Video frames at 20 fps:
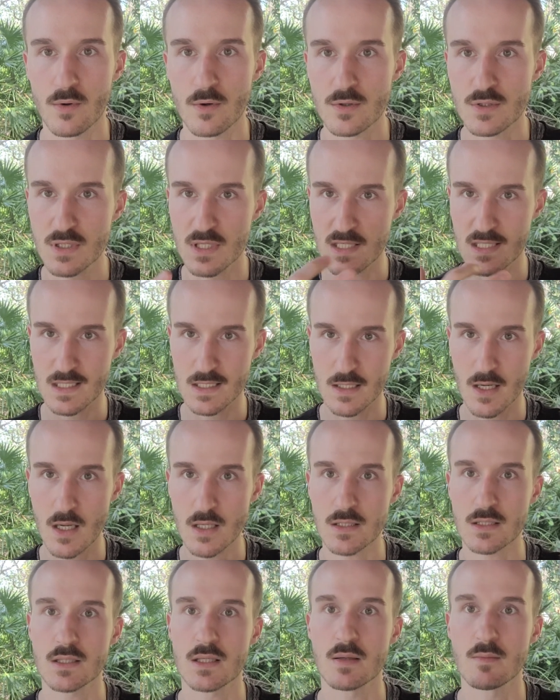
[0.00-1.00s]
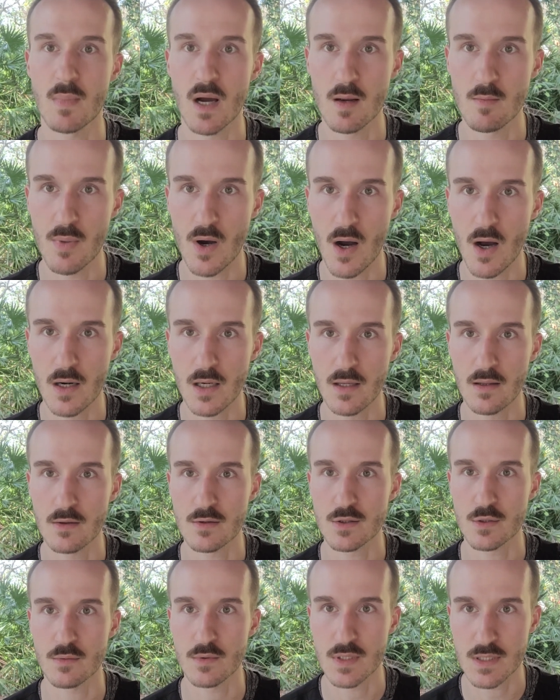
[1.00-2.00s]
There's disgust in my body.
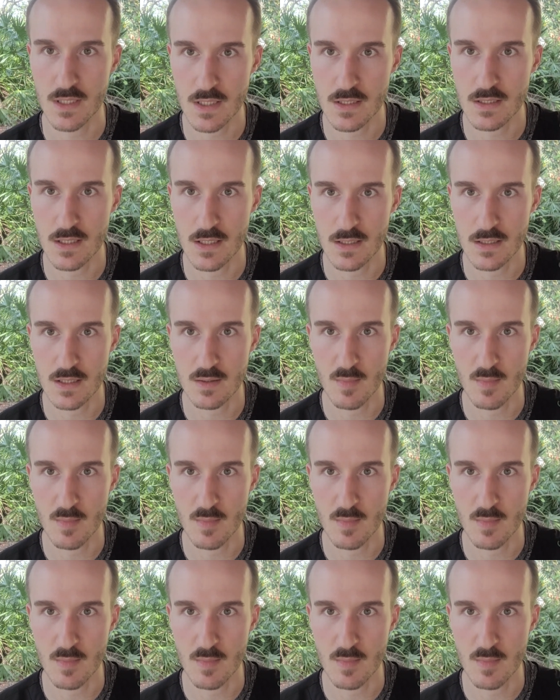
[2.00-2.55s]
There's a resistance